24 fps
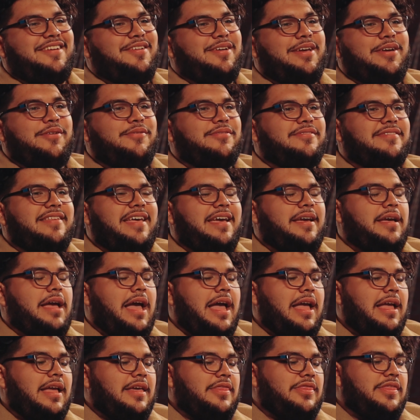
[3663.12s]
he was like,
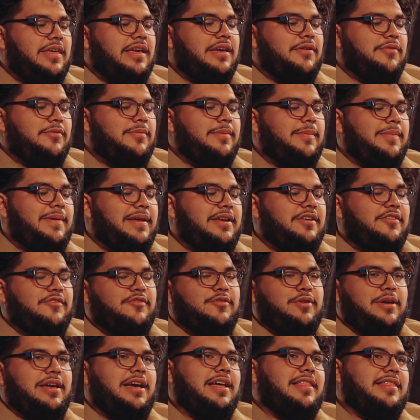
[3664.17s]
I think it would be better
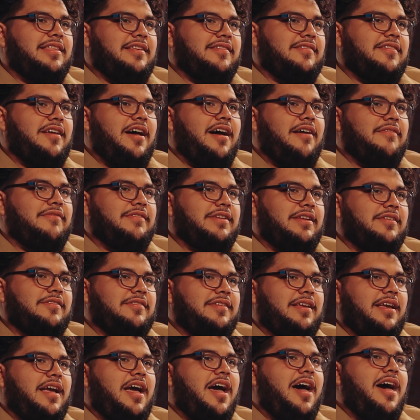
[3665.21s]
if we cut this off. And I
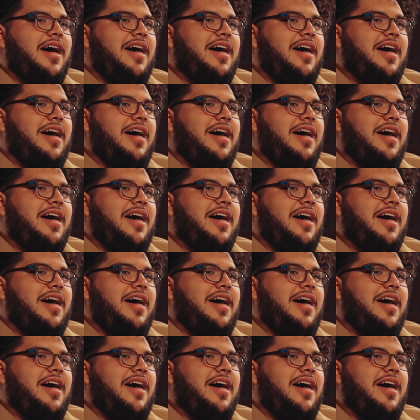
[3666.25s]
was like,